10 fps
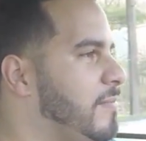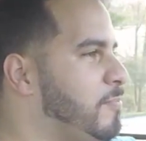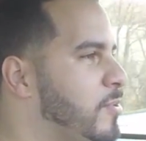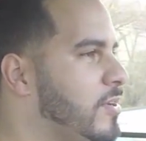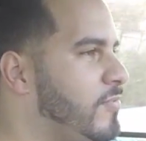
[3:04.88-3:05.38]

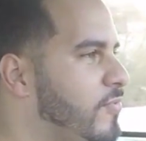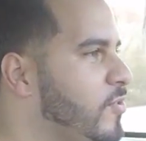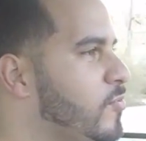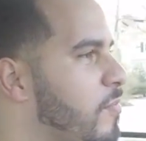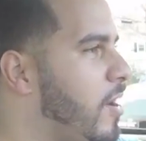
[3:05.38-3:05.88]
put a
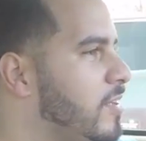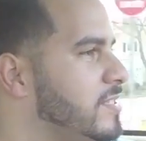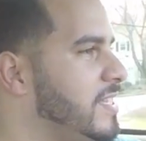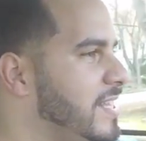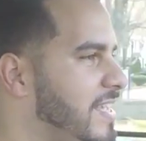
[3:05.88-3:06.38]
few
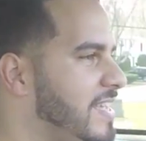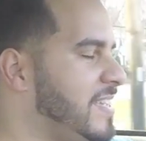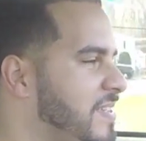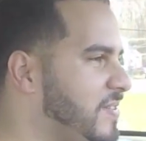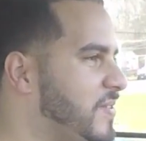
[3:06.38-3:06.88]
mods in it.
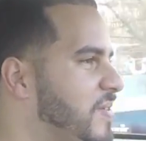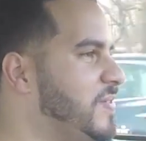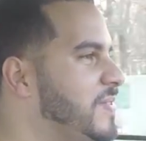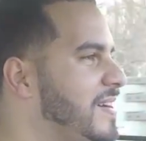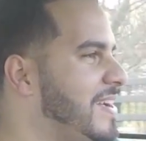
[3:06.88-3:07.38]
You
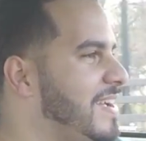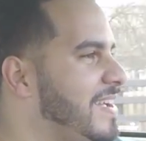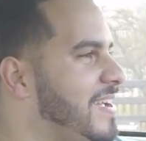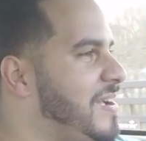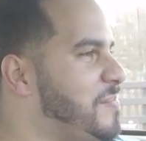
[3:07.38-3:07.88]
know,
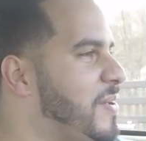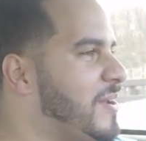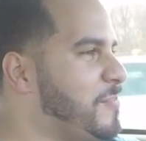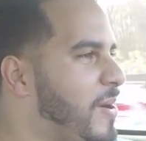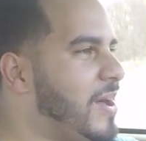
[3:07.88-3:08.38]
I bought
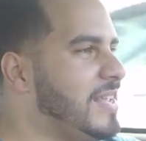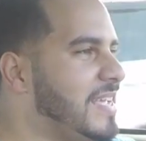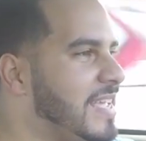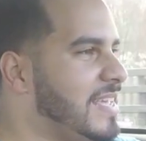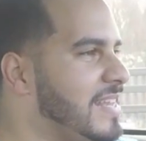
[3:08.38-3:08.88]
a body
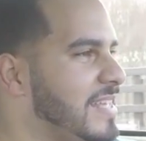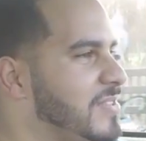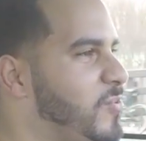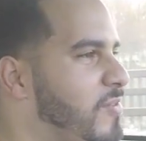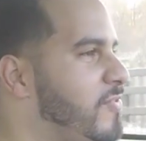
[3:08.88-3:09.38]
kit like
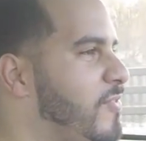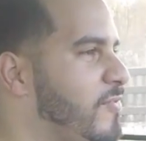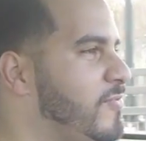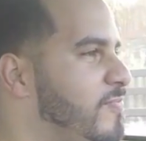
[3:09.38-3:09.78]
the one from